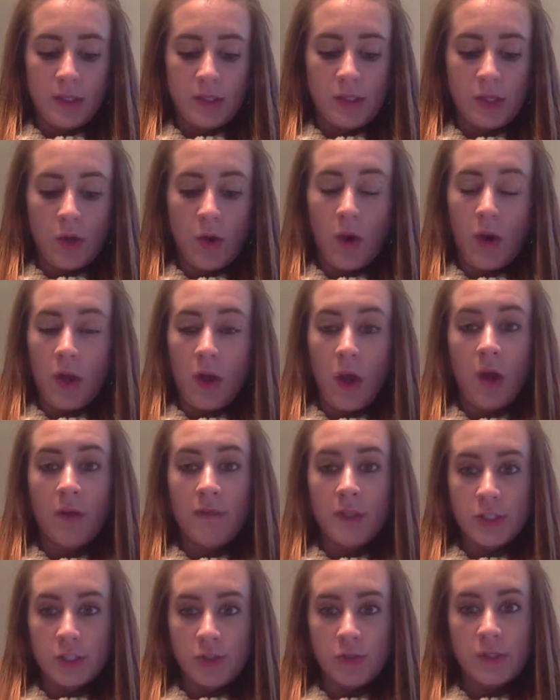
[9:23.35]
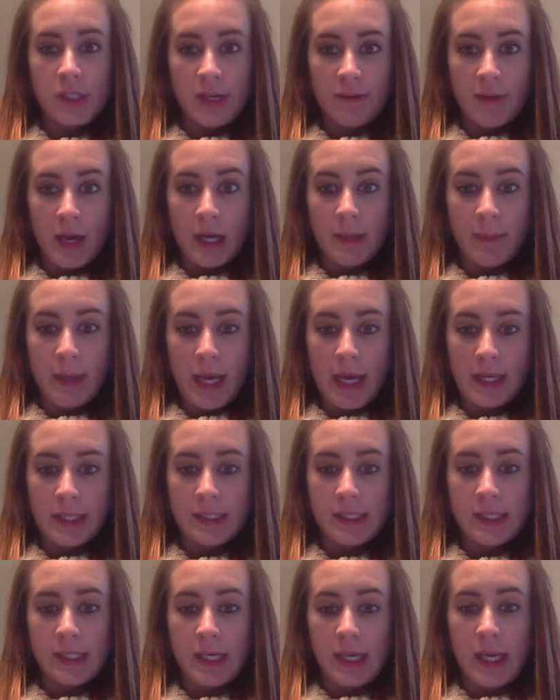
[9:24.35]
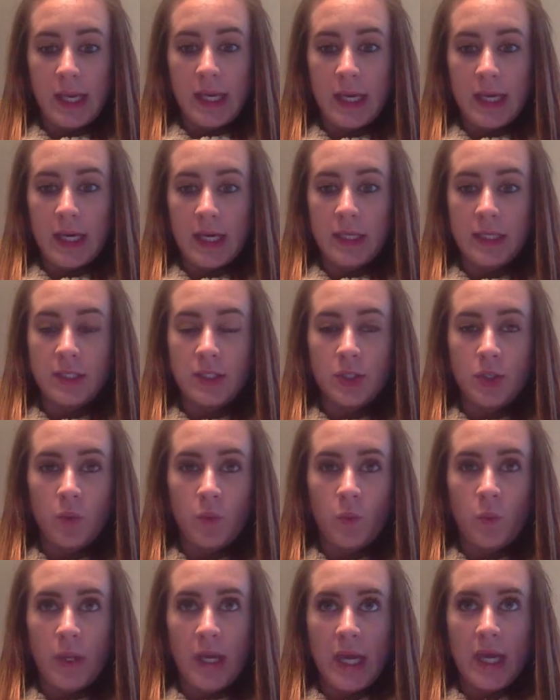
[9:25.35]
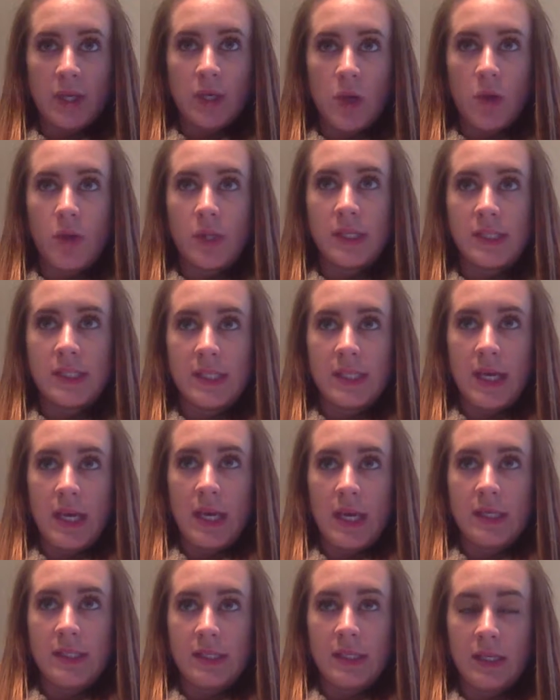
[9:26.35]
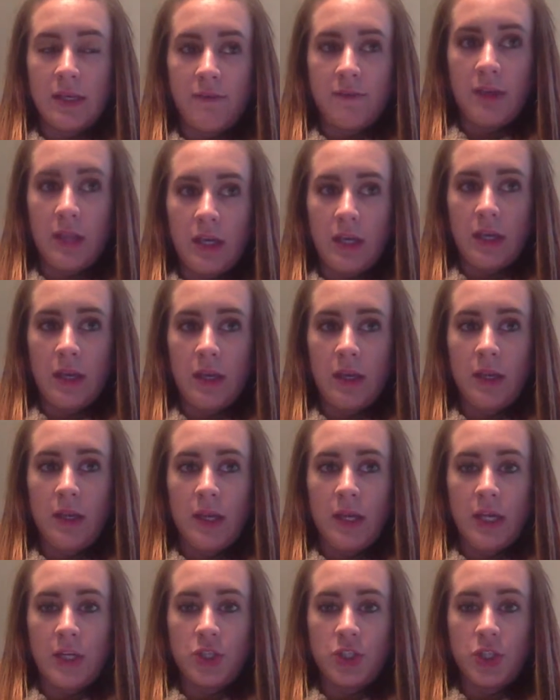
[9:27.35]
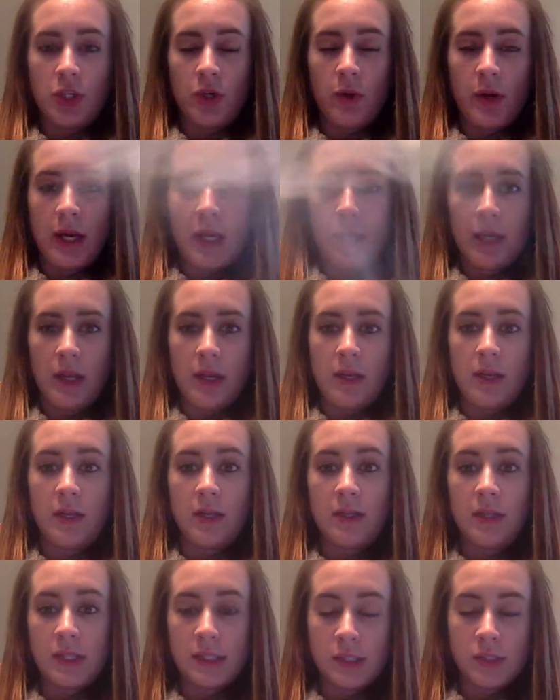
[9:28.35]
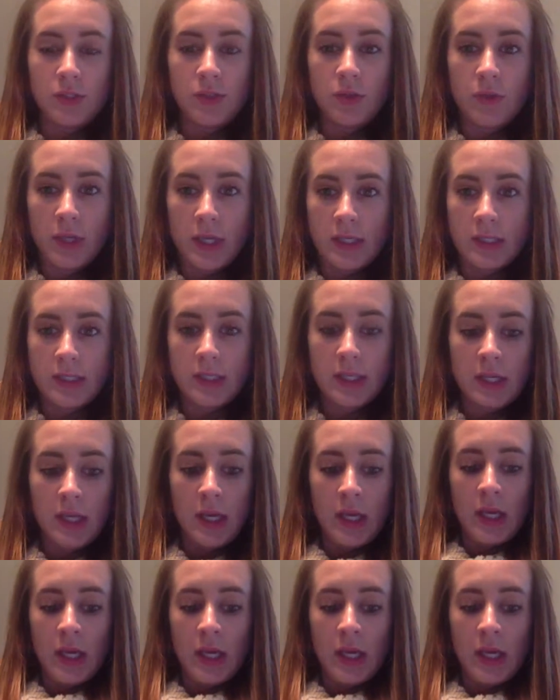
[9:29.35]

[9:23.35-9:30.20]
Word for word: so all of our students have iPads, and we had noticed a significant issue in the student